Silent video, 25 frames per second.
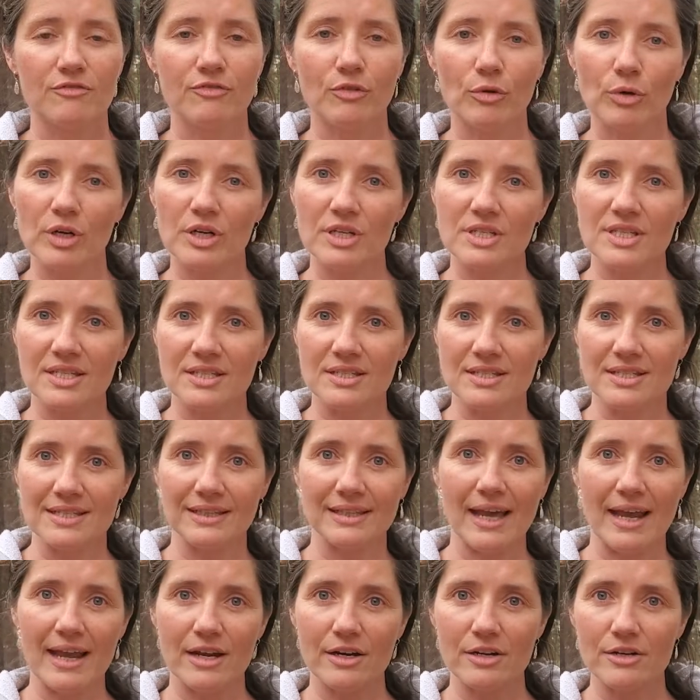forest is
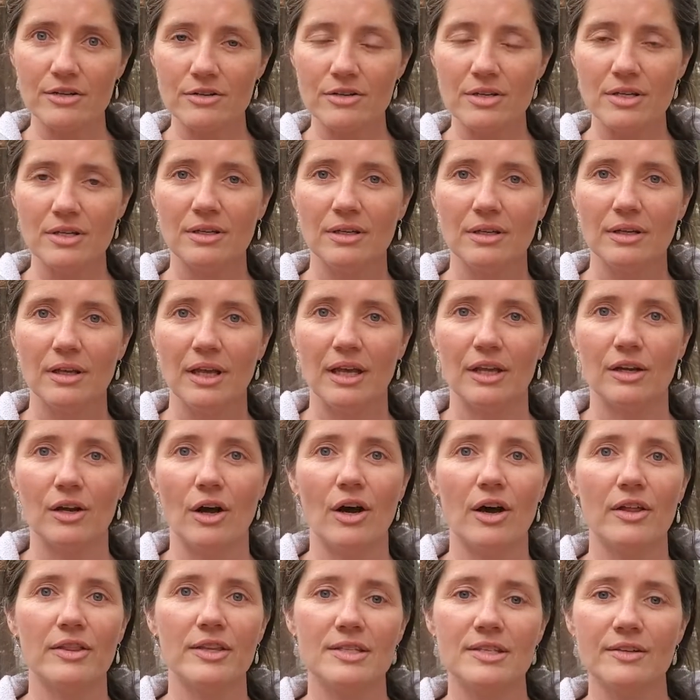layered and
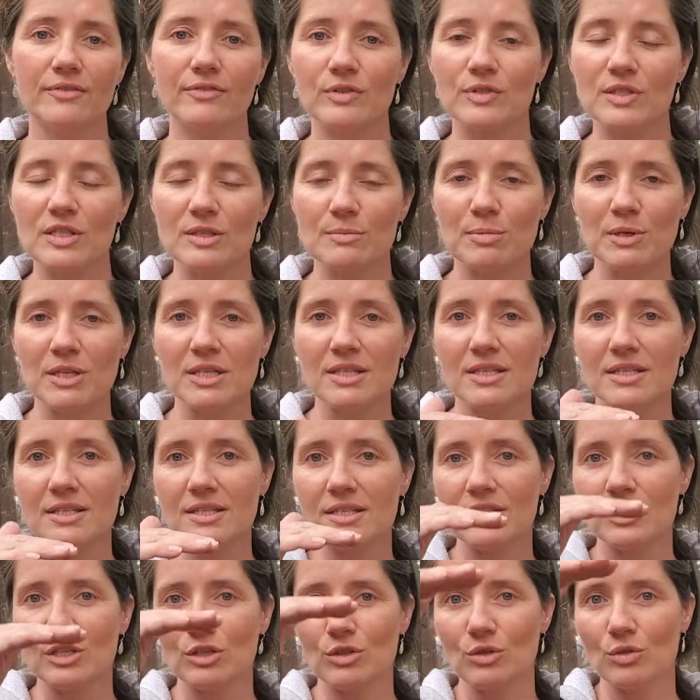all the different
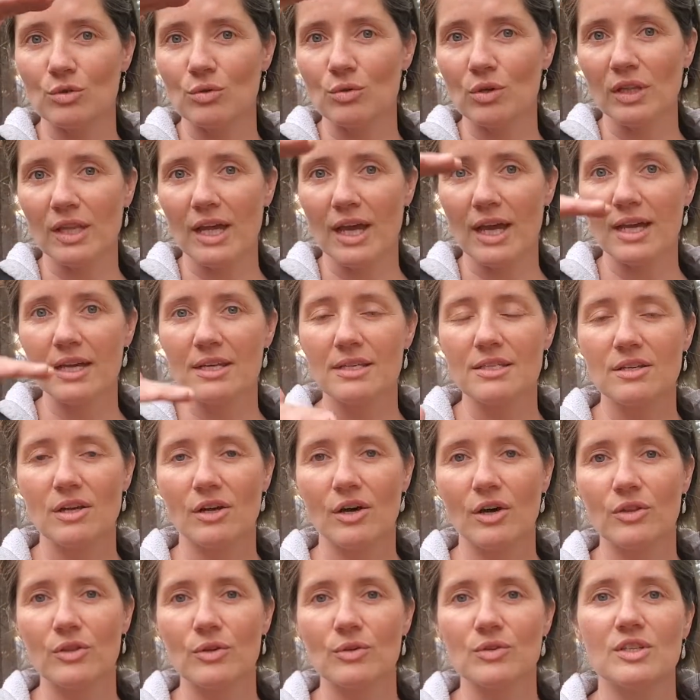species that utilize
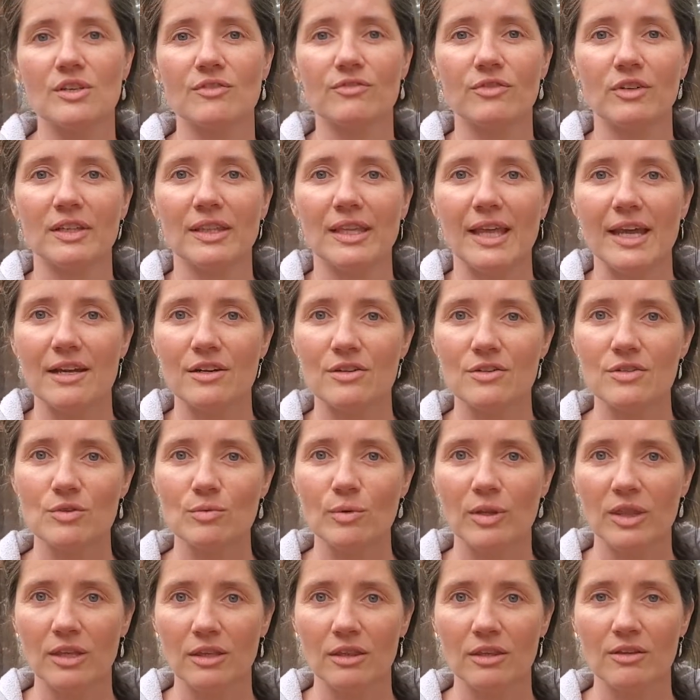all those different layers
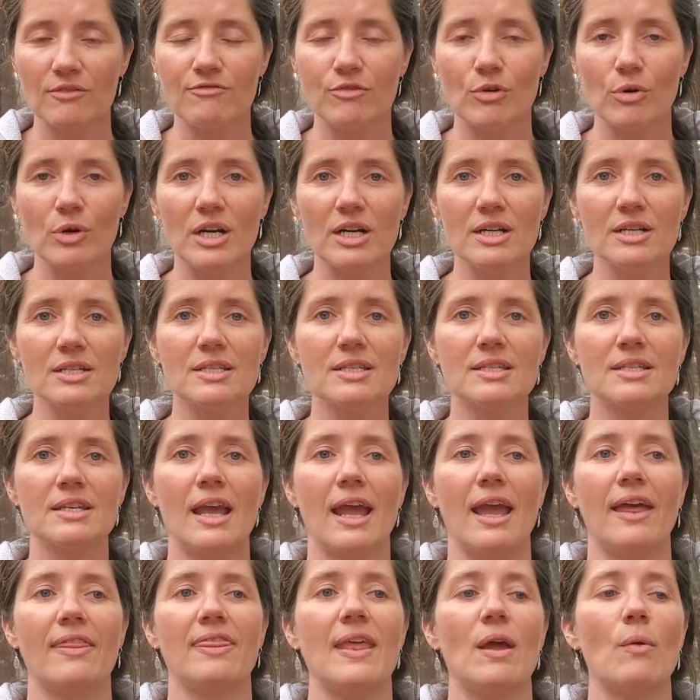within the forest,
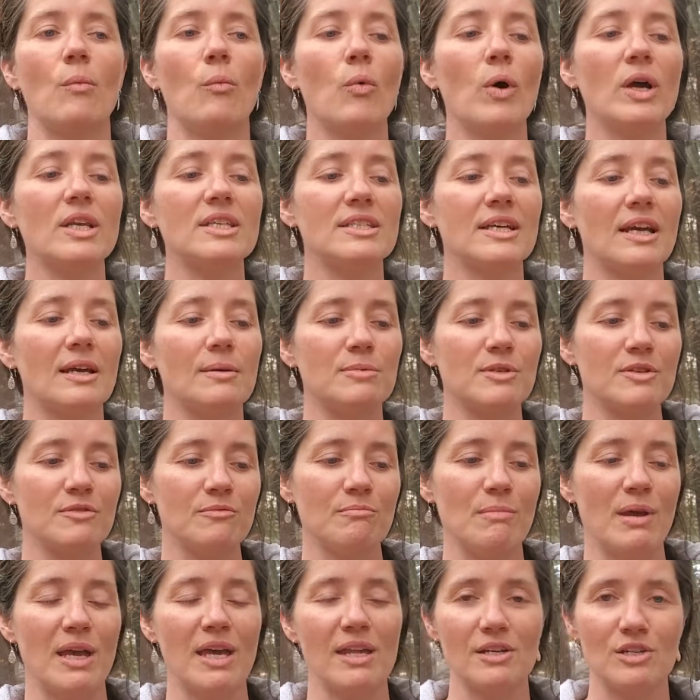and then what types of
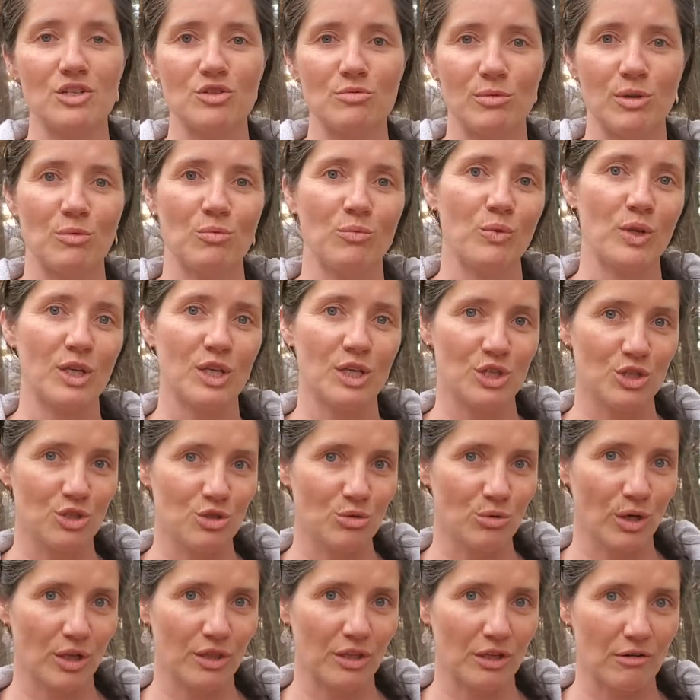management we can
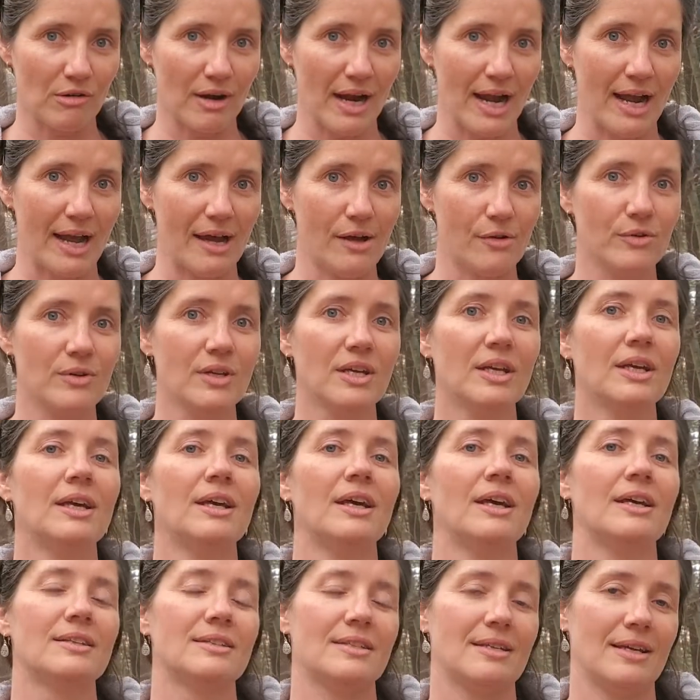do on the ground
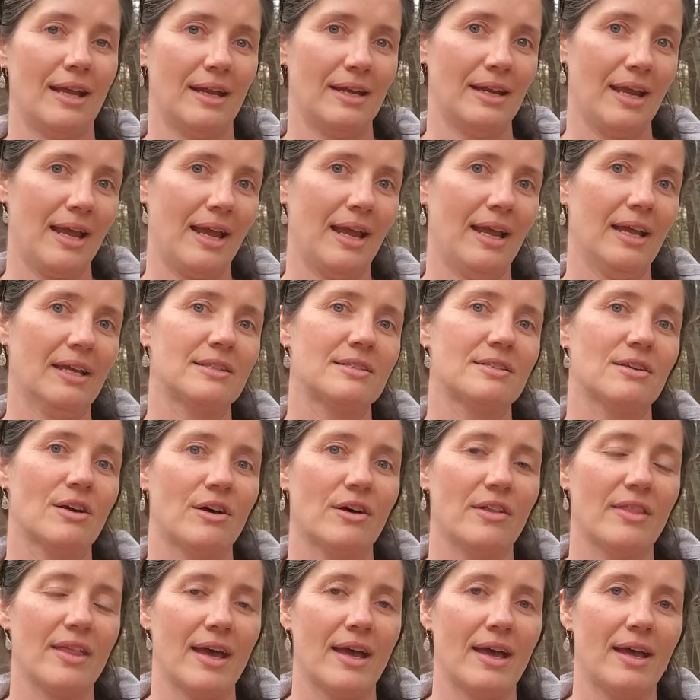to enhance
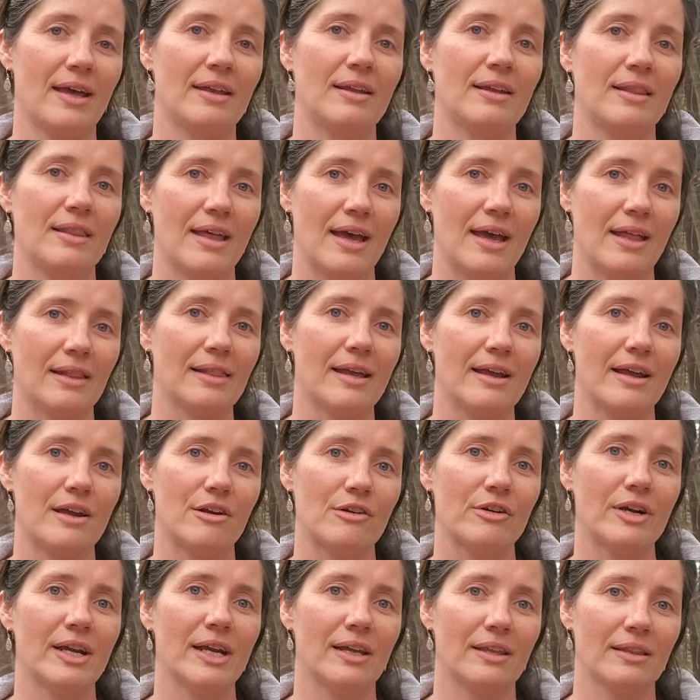all that
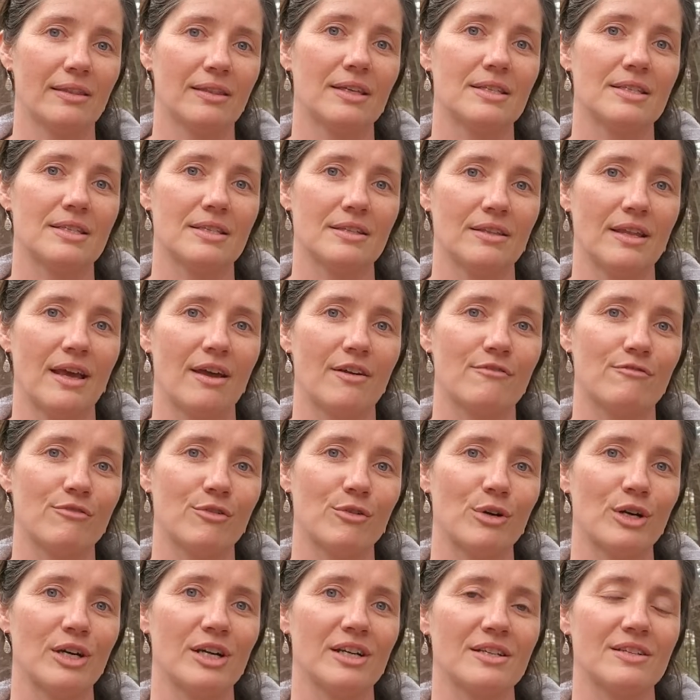layering that's in that
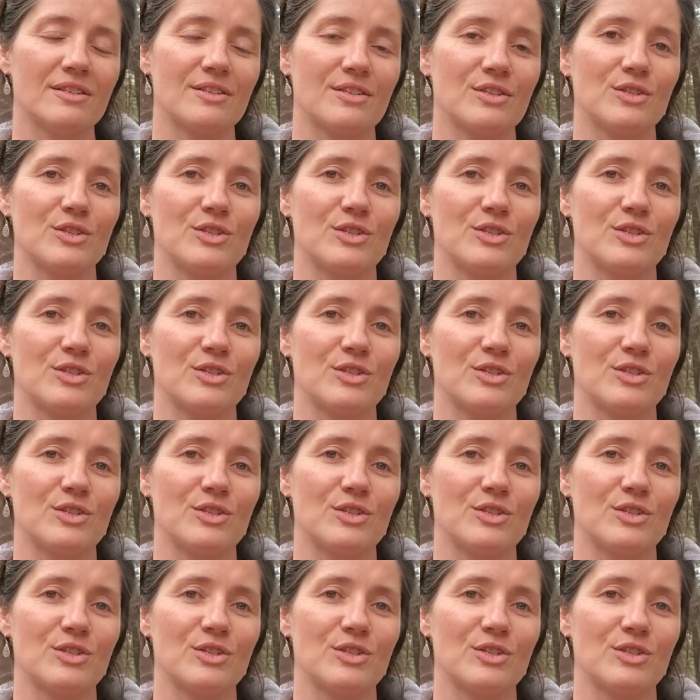forest.